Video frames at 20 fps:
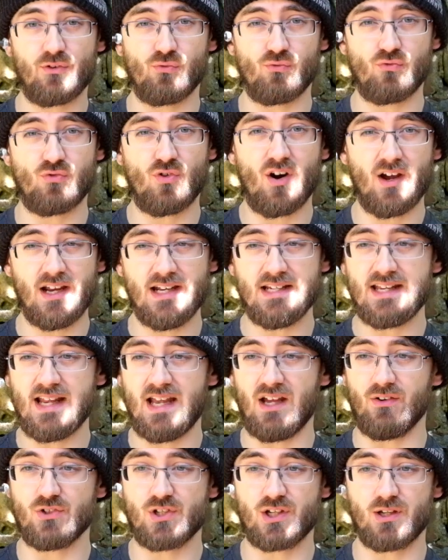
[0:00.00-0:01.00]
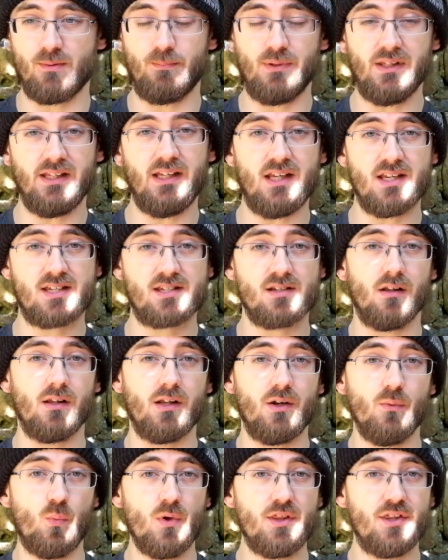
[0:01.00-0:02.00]
right down to completely
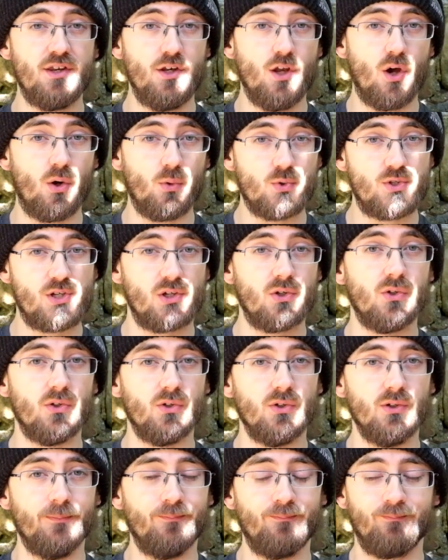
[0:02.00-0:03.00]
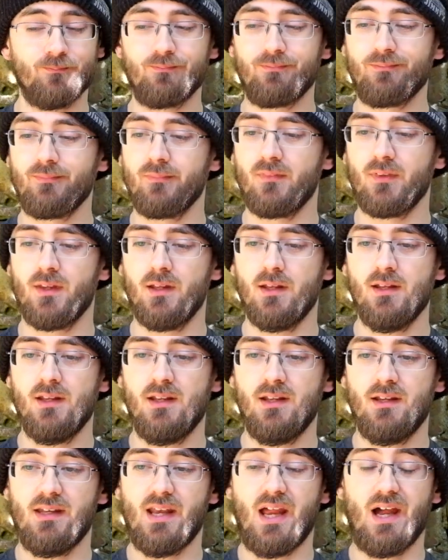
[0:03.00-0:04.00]
solid with no turn.
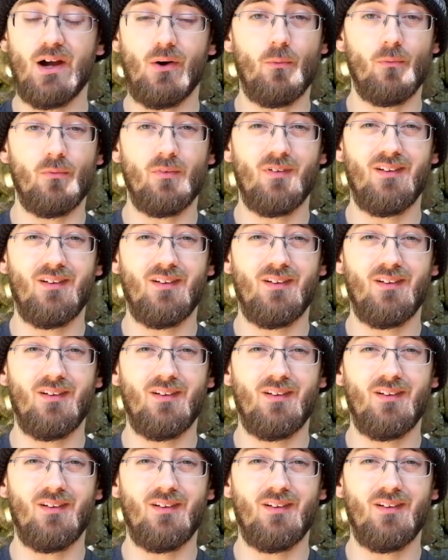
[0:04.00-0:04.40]
Now,